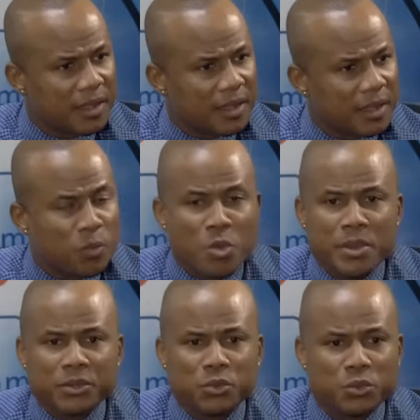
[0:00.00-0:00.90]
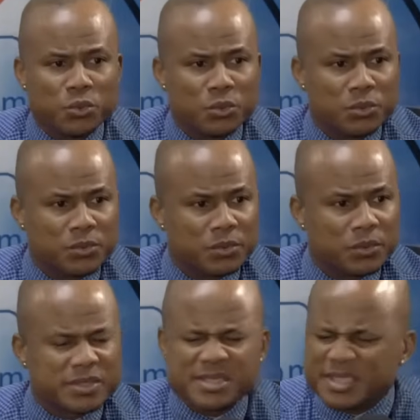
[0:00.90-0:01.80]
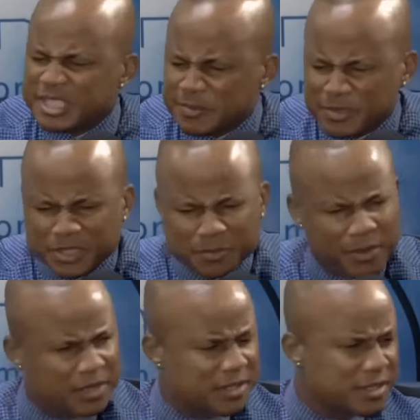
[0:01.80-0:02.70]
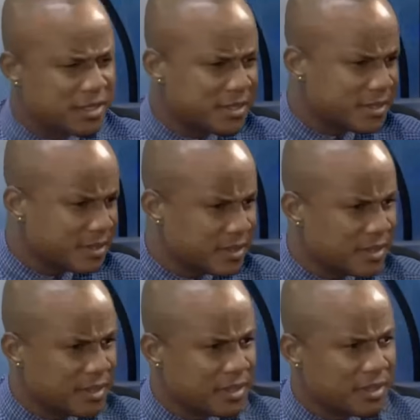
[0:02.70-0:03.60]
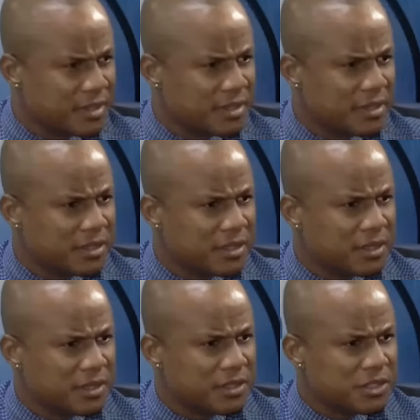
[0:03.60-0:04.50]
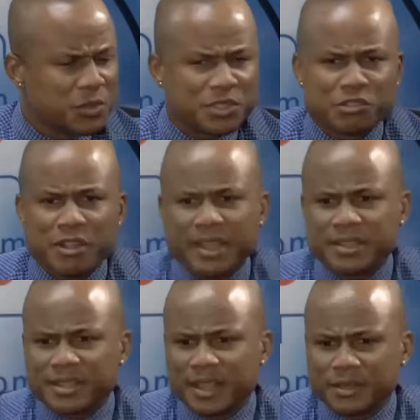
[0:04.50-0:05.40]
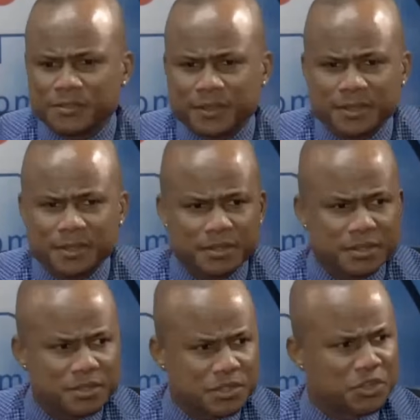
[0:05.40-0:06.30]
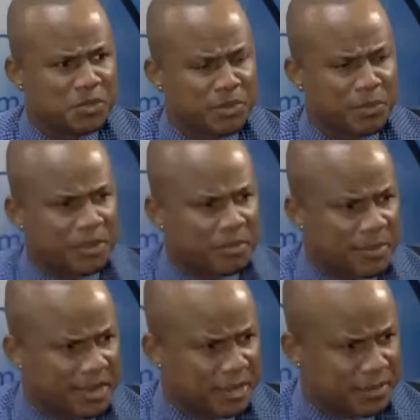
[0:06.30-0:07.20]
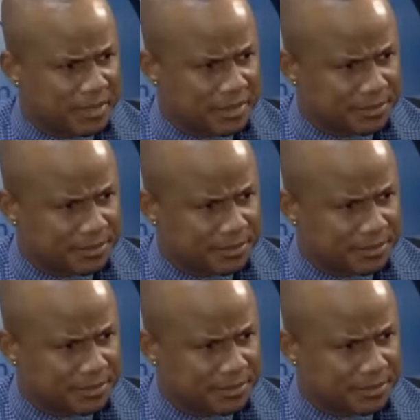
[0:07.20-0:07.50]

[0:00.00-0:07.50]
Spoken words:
a woman who was steeped in the politics. She was the right hand of a certain member of parliament.